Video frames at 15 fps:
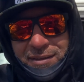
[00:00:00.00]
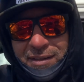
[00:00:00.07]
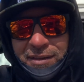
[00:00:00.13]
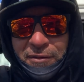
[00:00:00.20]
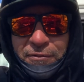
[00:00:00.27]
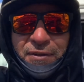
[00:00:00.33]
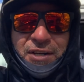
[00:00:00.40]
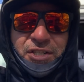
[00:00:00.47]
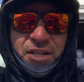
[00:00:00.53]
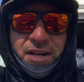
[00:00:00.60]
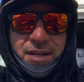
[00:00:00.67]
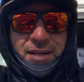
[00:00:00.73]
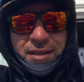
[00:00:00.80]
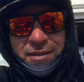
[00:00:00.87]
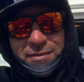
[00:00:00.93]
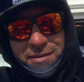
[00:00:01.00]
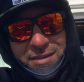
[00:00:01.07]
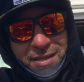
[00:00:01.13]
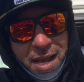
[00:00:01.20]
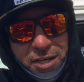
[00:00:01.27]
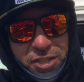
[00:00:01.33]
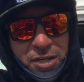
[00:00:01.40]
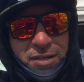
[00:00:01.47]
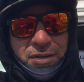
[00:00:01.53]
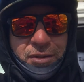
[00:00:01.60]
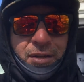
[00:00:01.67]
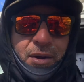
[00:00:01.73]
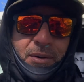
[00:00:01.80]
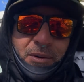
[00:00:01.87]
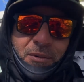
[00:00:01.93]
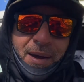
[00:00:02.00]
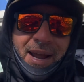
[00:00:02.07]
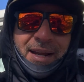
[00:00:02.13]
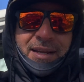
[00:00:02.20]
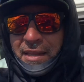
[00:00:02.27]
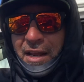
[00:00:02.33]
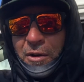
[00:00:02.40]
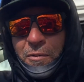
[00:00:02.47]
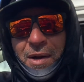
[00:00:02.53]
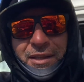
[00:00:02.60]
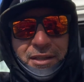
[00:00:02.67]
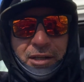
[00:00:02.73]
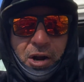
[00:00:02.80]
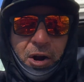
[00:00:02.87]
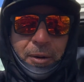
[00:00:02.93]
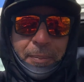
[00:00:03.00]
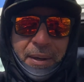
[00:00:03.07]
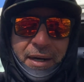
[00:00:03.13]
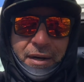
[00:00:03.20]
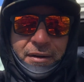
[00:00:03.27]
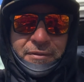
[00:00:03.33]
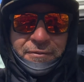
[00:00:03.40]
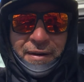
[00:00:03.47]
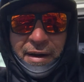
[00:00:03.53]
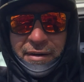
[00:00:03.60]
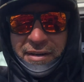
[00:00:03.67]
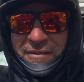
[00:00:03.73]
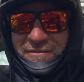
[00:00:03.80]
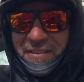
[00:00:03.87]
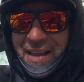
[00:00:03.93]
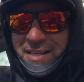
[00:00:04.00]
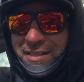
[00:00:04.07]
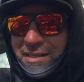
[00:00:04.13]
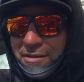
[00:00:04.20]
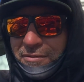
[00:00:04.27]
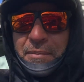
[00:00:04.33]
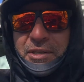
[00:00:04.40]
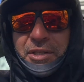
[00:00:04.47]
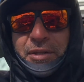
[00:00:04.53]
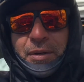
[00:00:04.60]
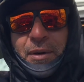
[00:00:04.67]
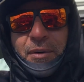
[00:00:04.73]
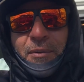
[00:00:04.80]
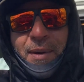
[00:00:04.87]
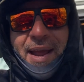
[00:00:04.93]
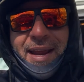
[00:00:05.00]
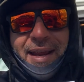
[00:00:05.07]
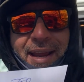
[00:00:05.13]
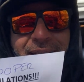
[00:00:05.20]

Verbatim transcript: in the fish cleaning section. You throw it away. They don't want the carp here, very invasive, but you throw it away